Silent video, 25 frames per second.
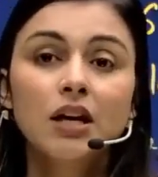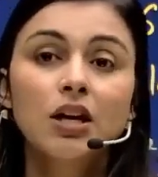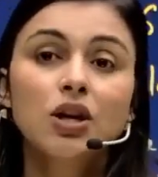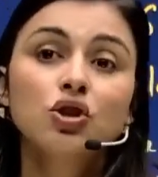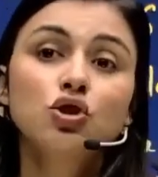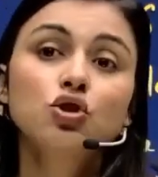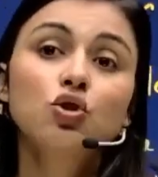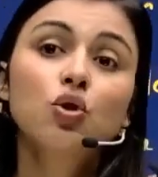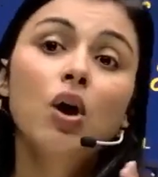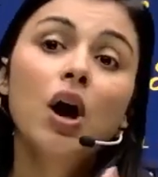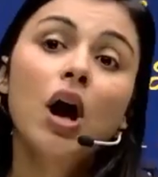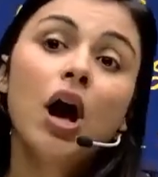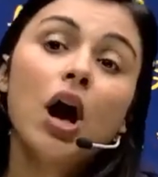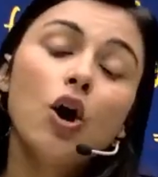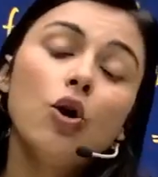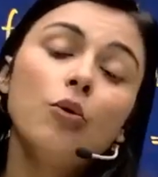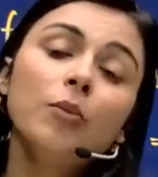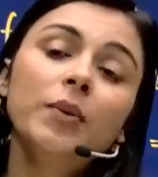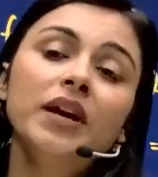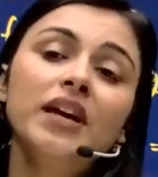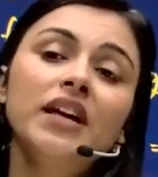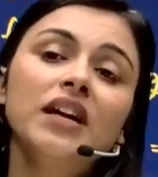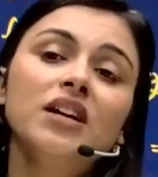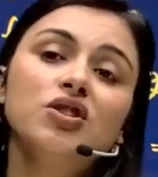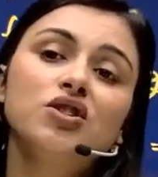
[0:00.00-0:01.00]
So how
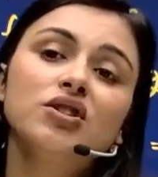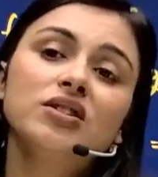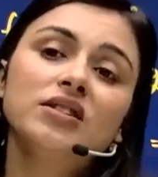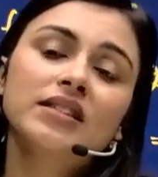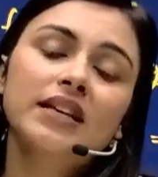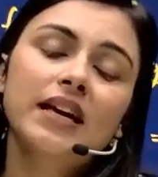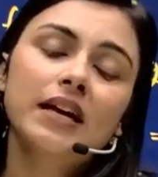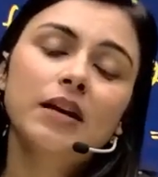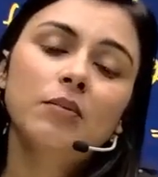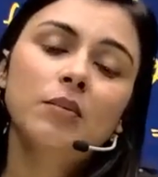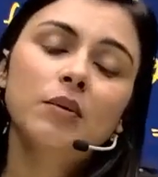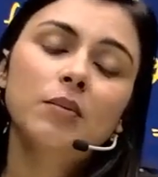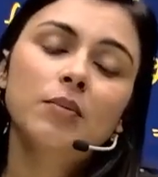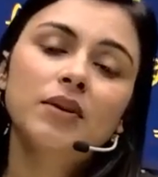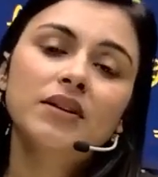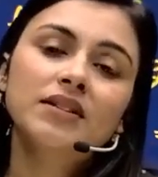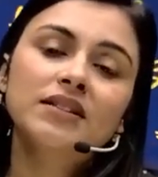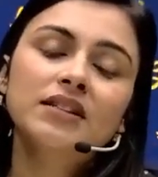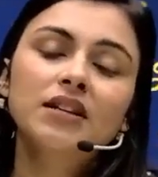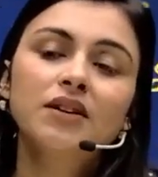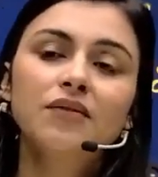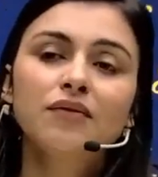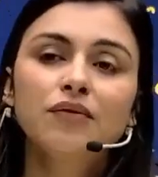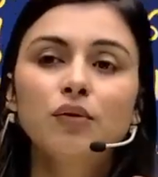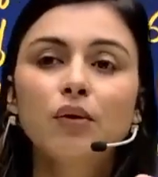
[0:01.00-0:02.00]
many edges can be
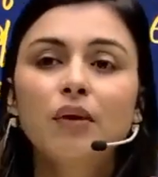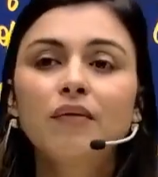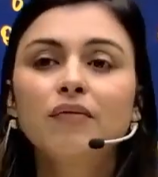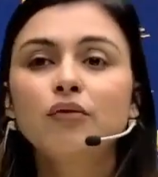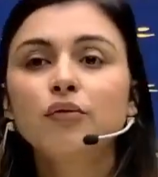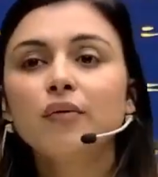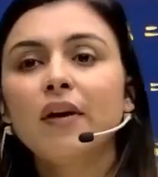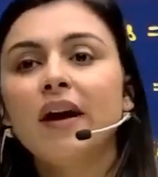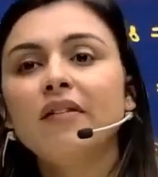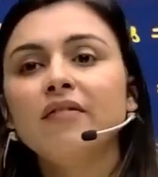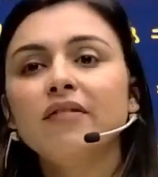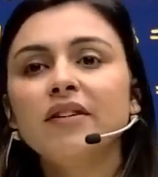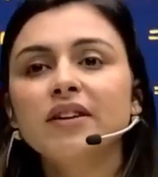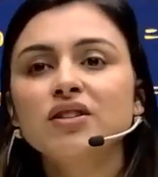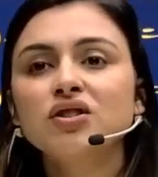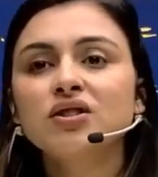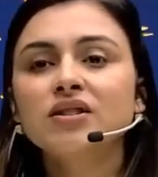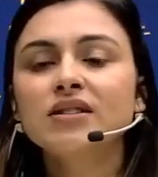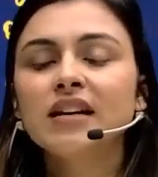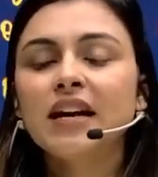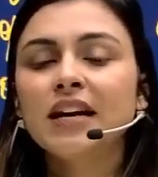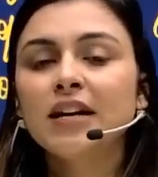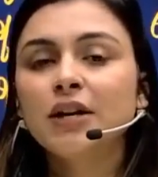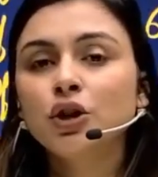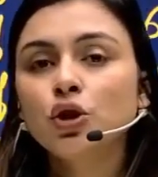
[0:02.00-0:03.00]
present? If you have 12 edges
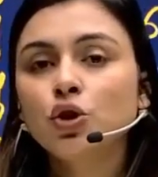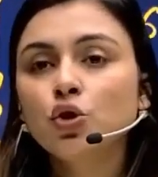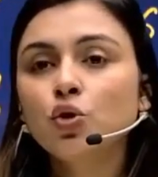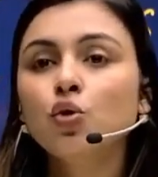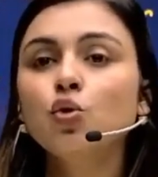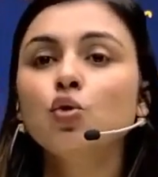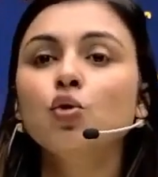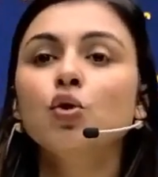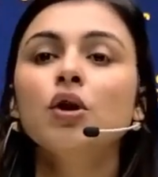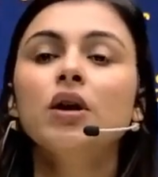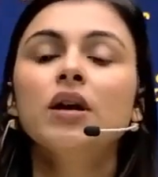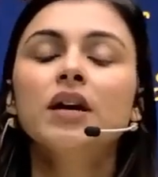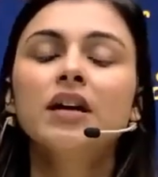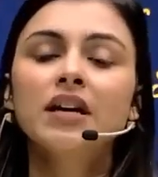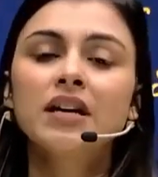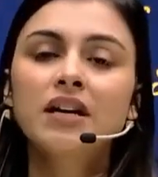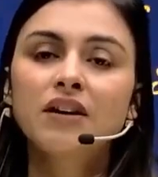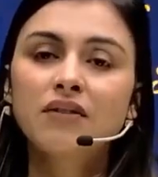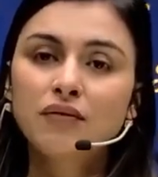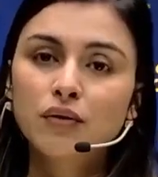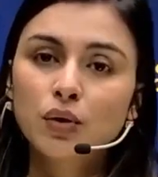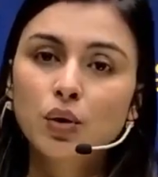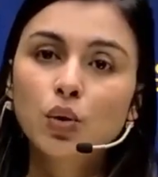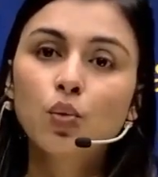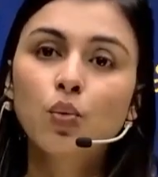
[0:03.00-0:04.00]
and 2
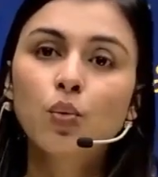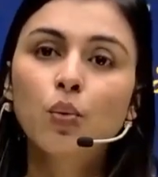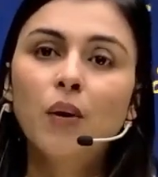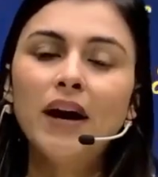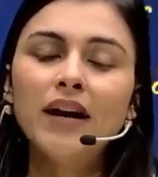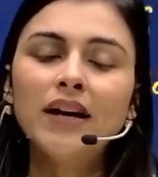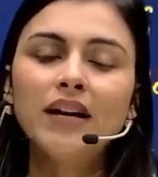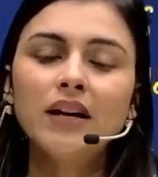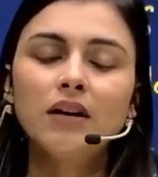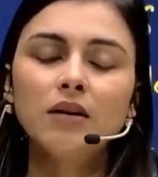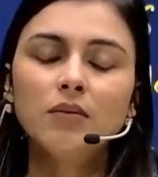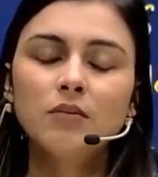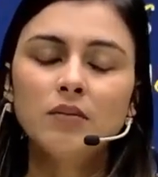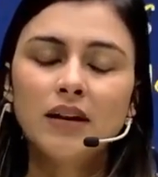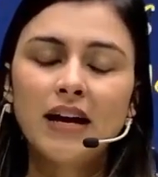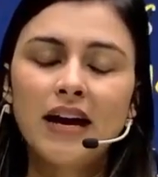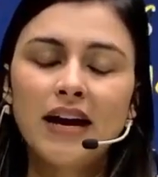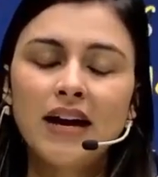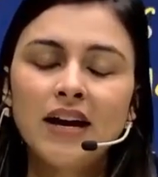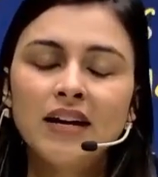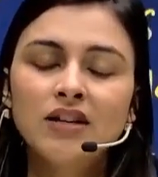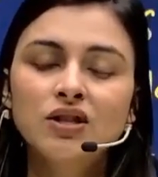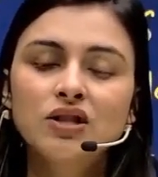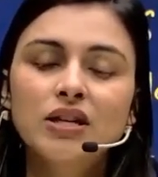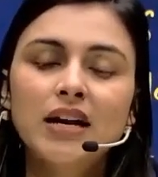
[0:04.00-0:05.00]
give you one
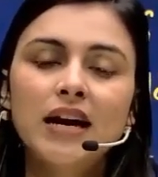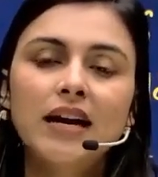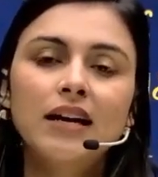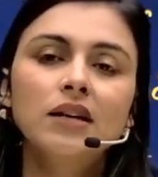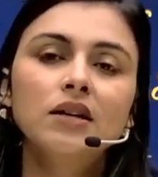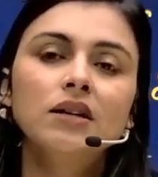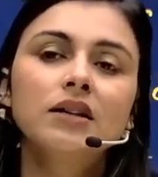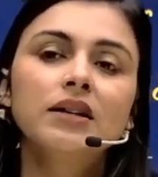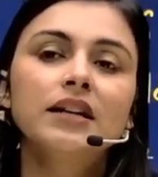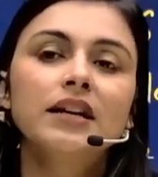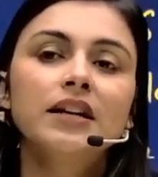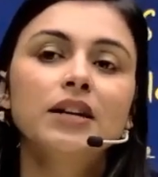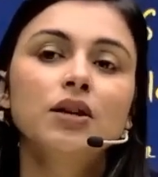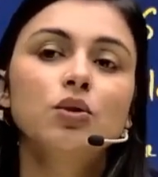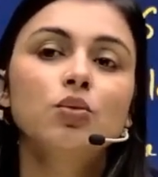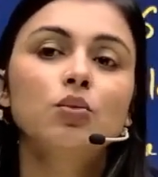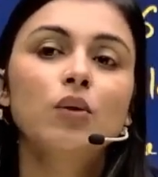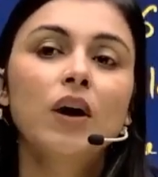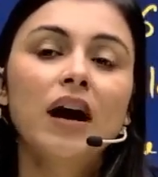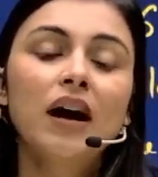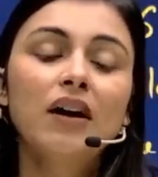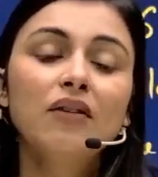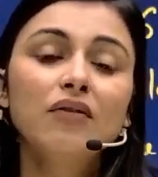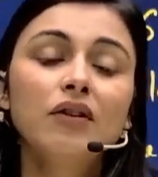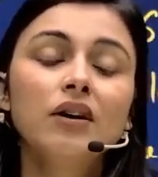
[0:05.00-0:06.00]
edge diagonal, then you
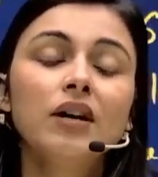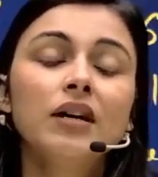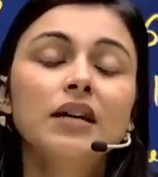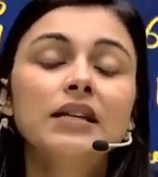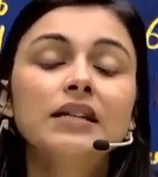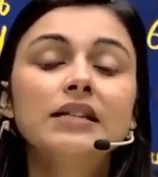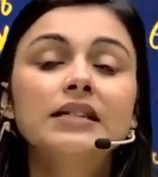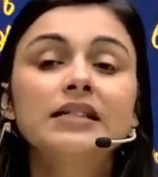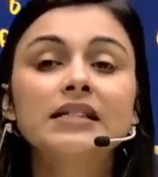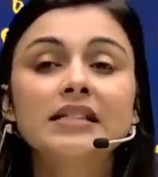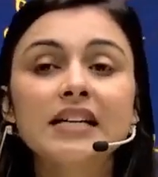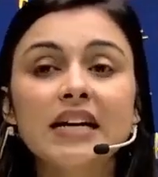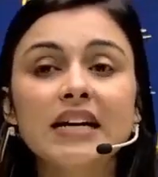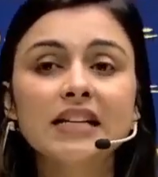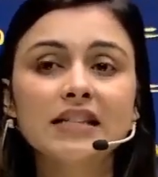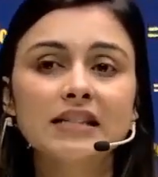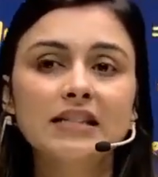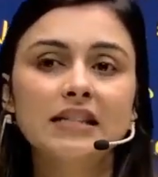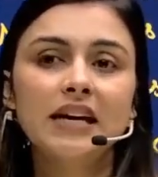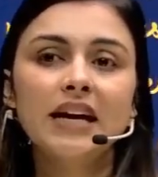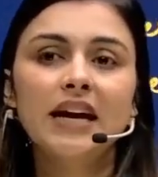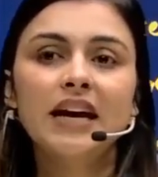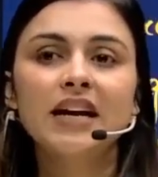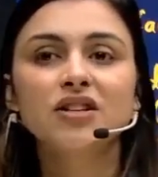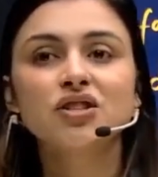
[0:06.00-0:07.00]
have 6
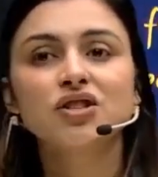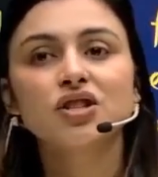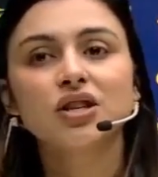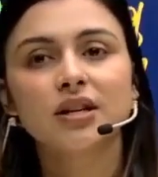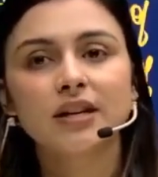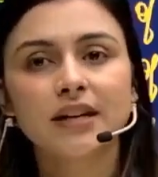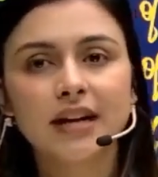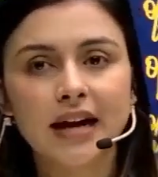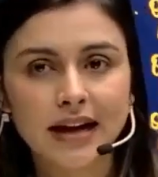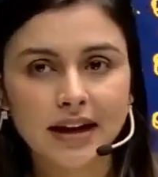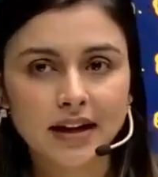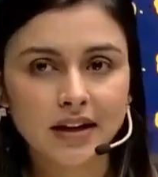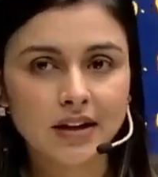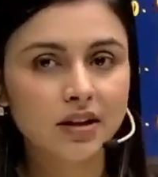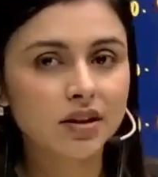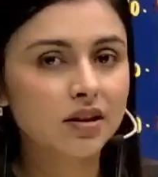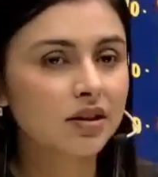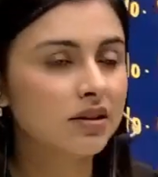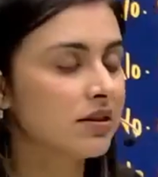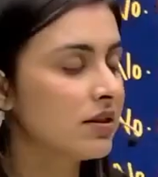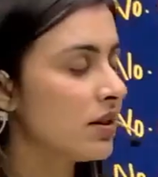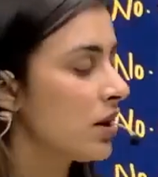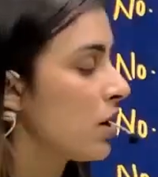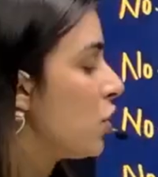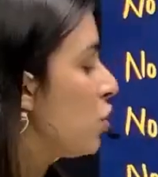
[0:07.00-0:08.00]
edge
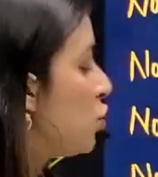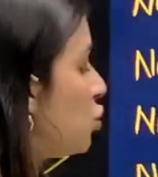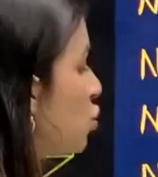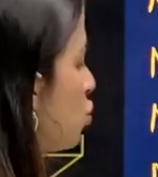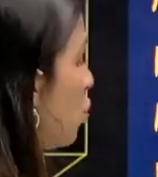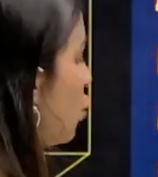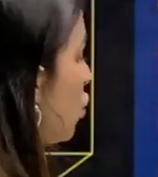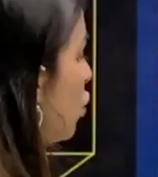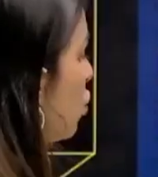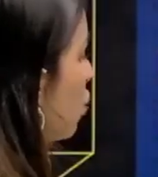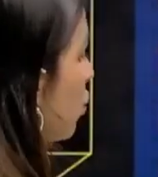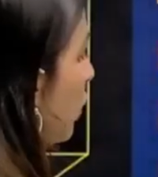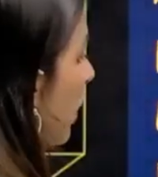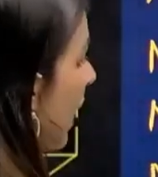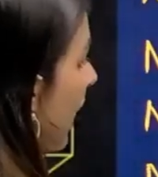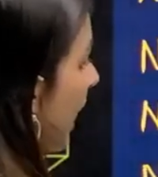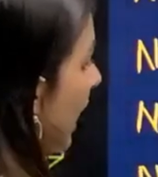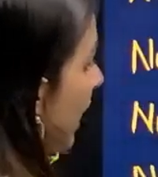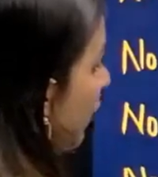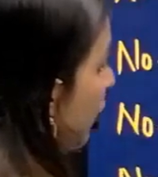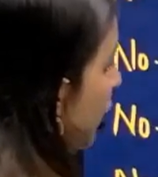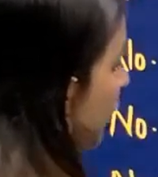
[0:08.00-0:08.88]
diagonals. So you have